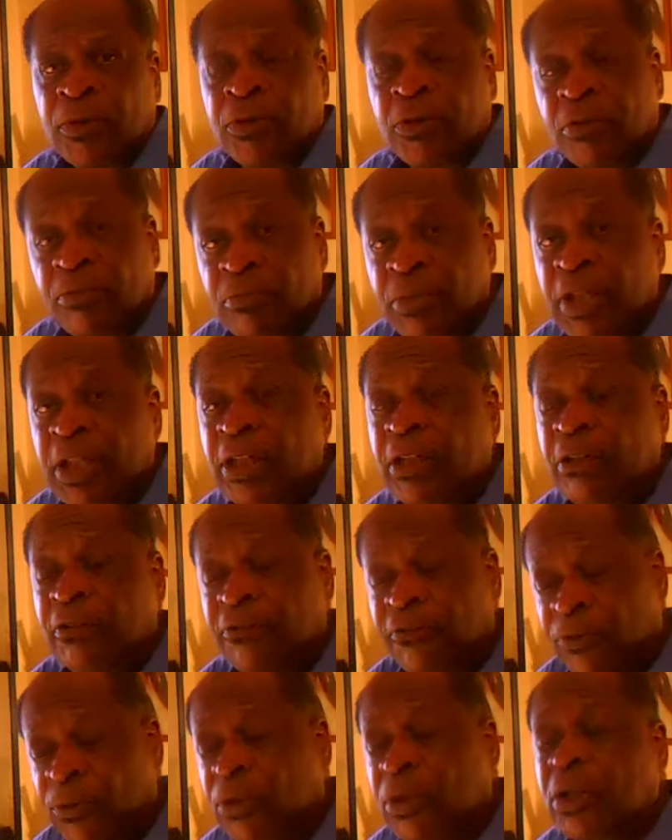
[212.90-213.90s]
To me,
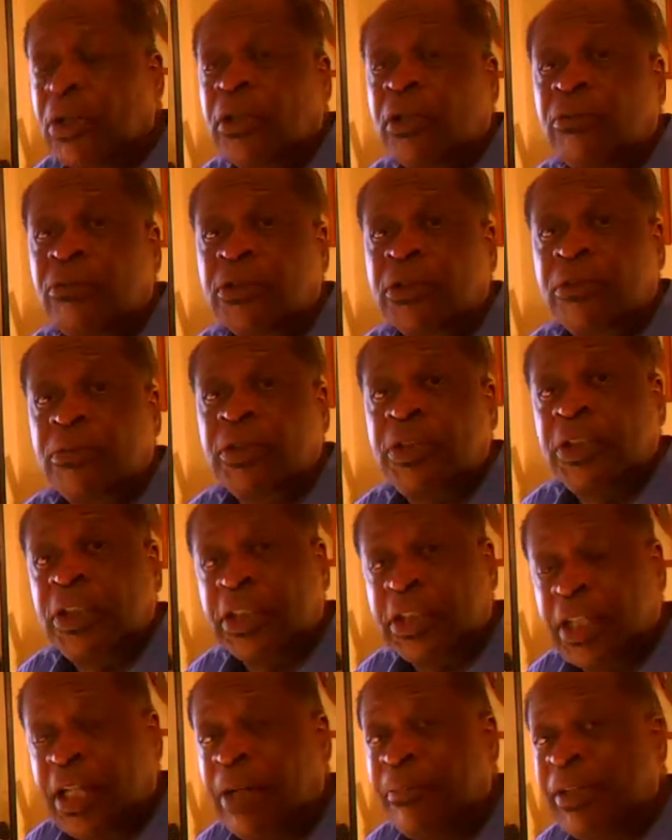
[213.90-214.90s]
foreclosure is the
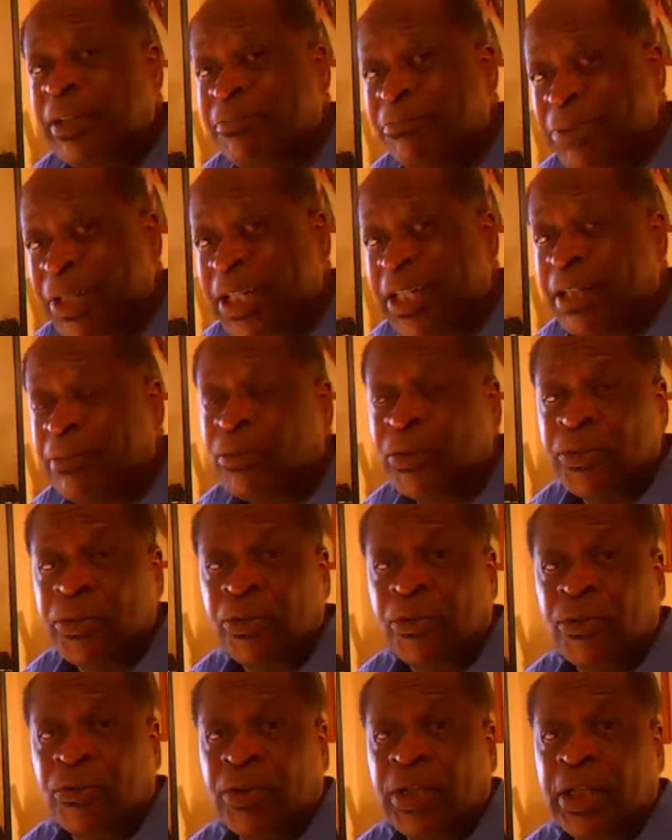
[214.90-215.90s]
atomic bomb on
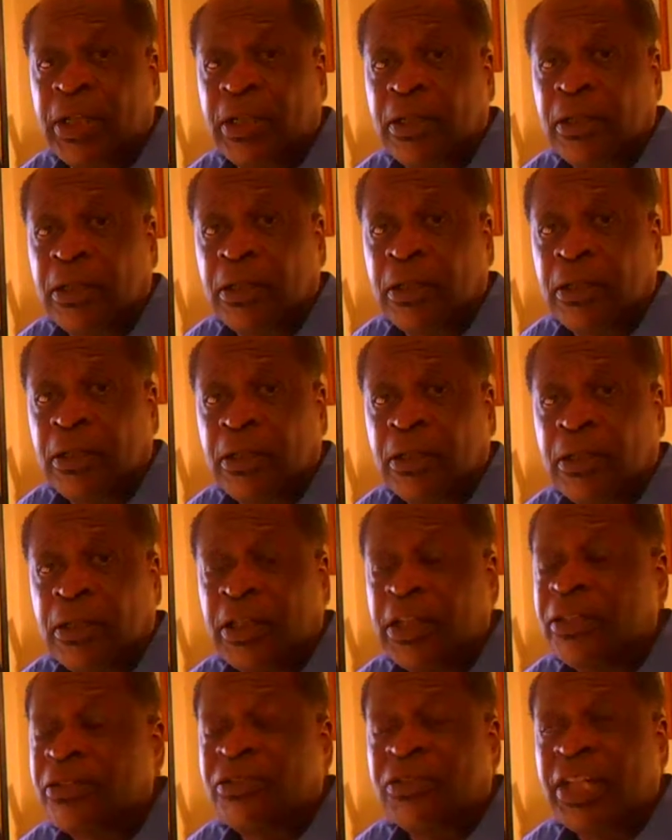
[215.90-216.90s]
your credit.
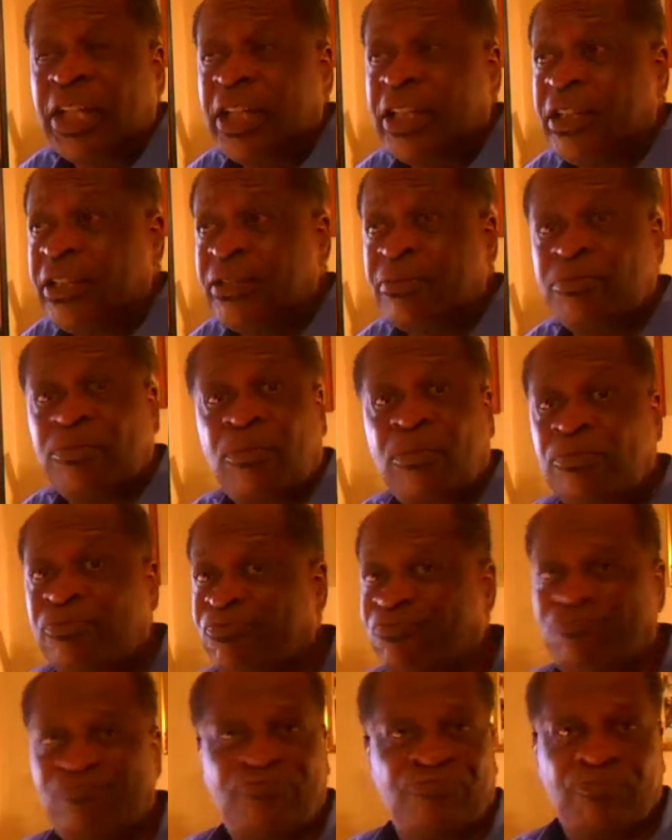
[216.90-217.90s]
It stays.
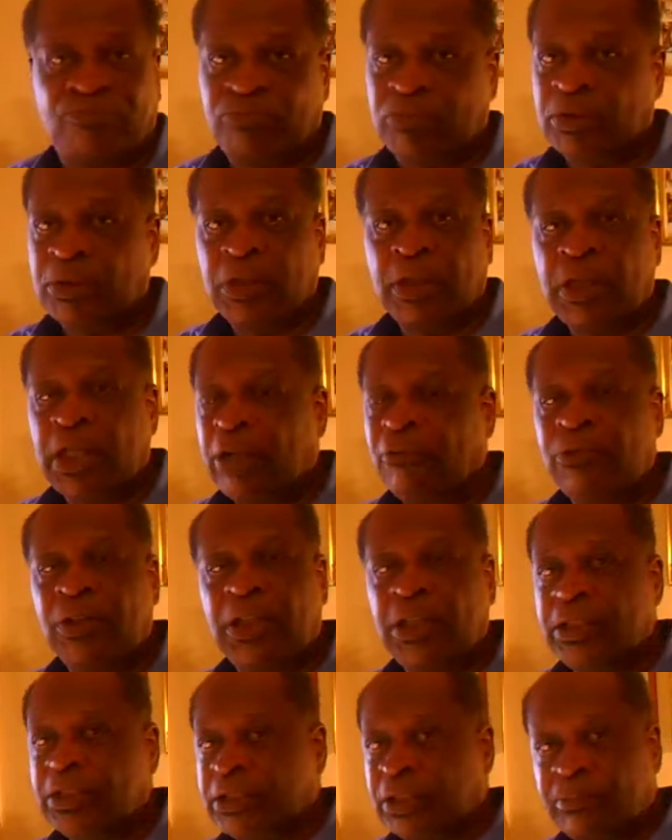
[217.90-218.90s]
And
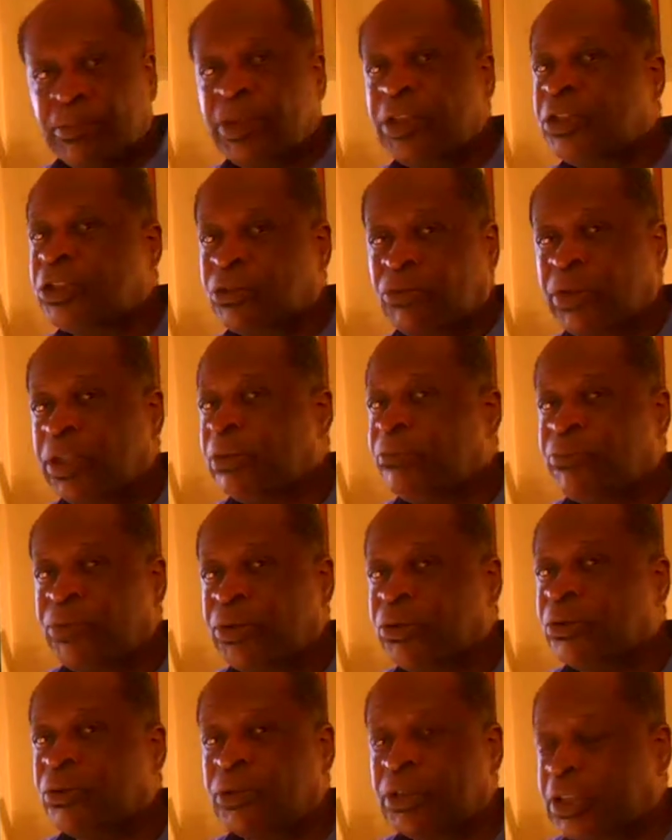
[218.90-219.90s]
really, some of these credit
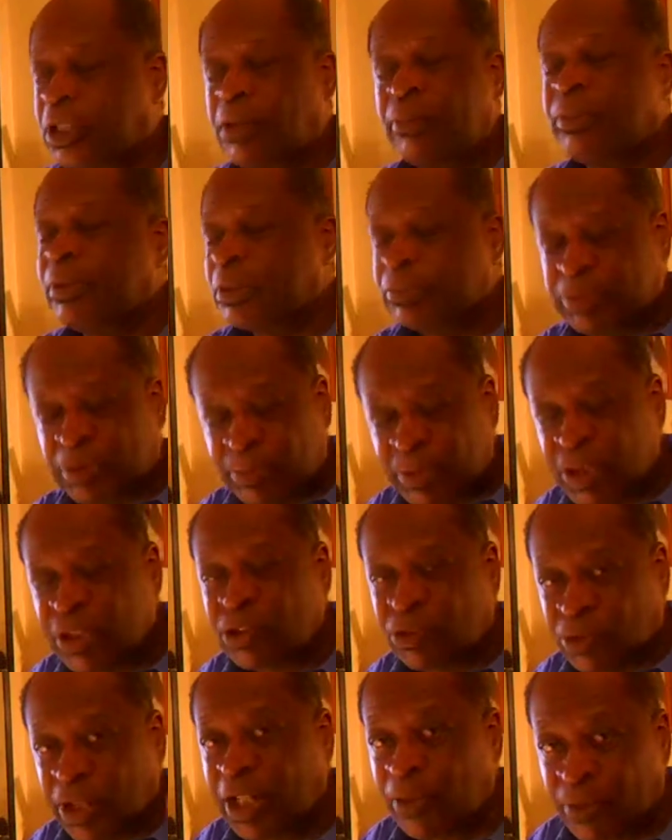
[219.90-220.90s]

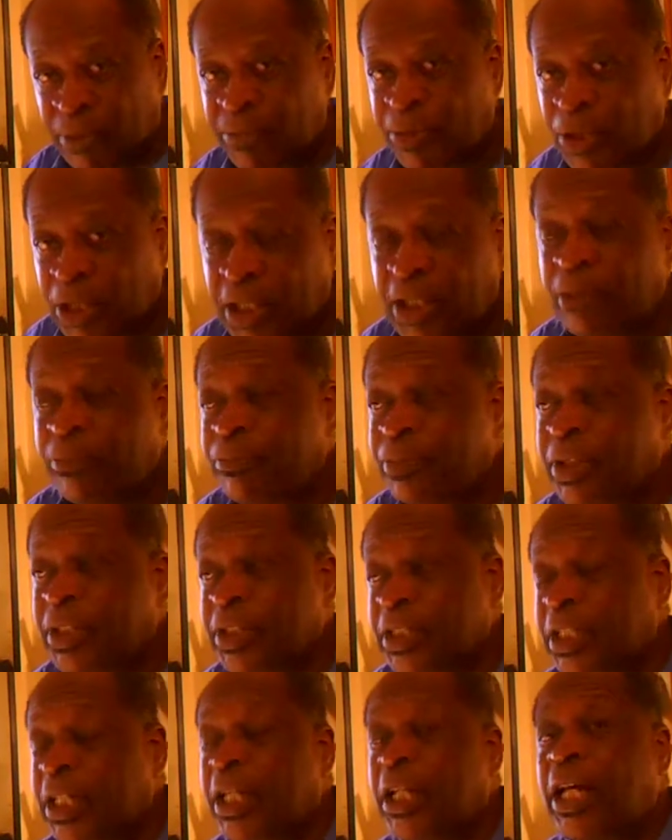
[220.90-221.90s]
repair
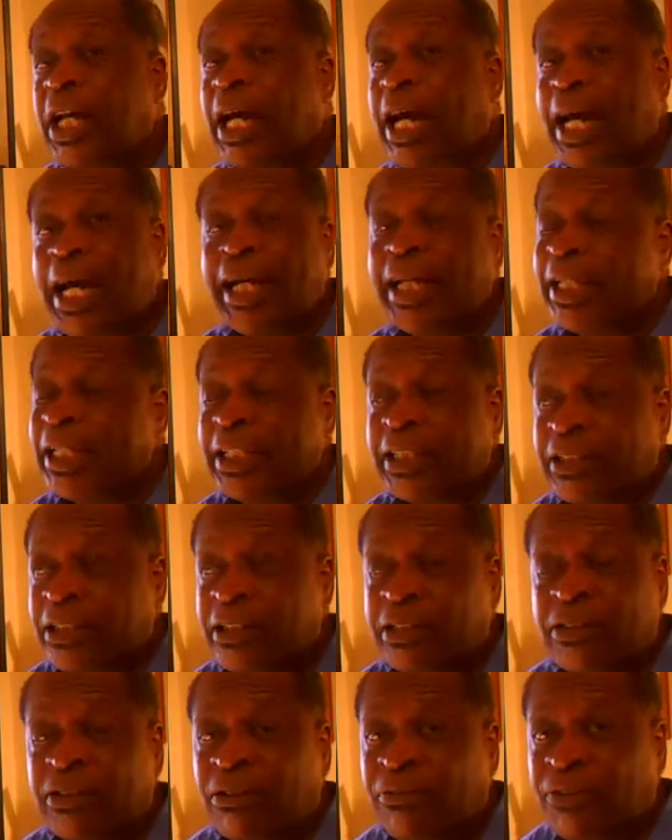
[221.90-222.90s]
companies say, I can get
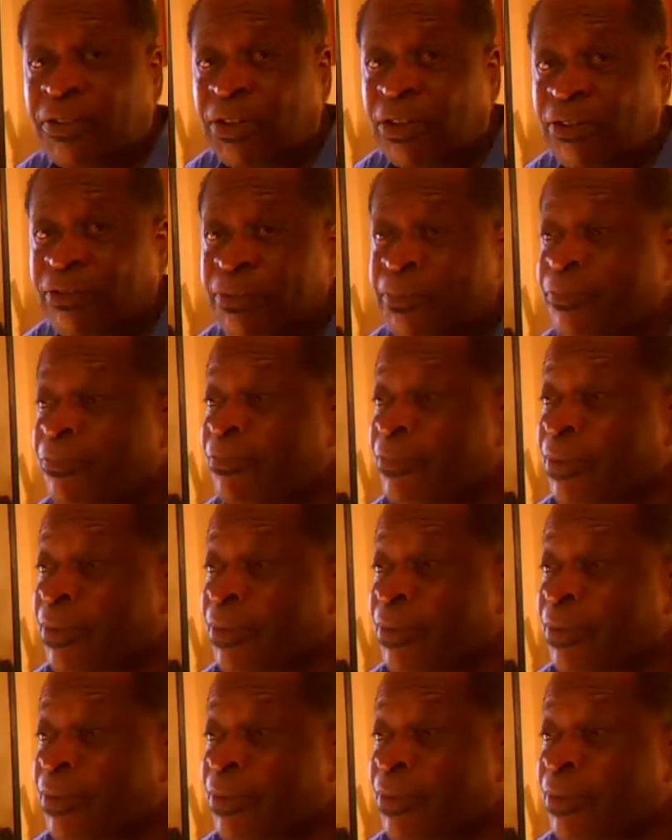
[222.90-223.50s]
this stuff off.